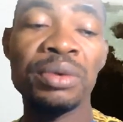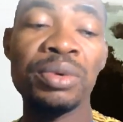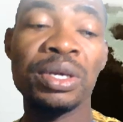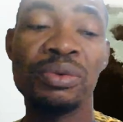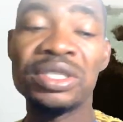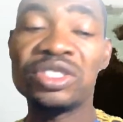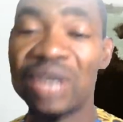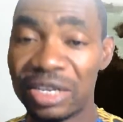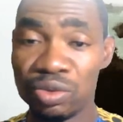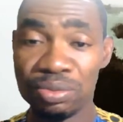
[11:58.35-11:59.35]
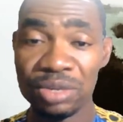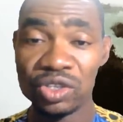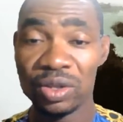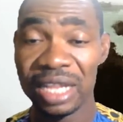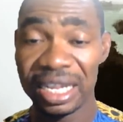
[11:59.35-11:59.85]
try to make sure that
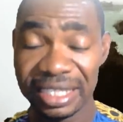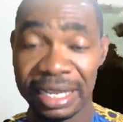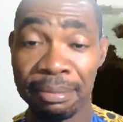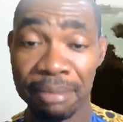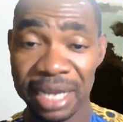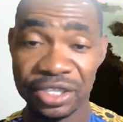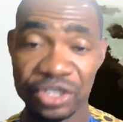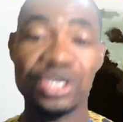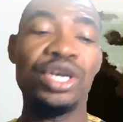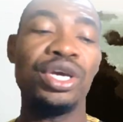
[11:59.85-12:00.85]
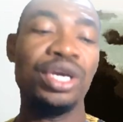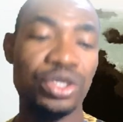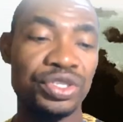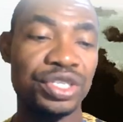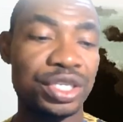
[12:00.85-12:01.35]
they merge using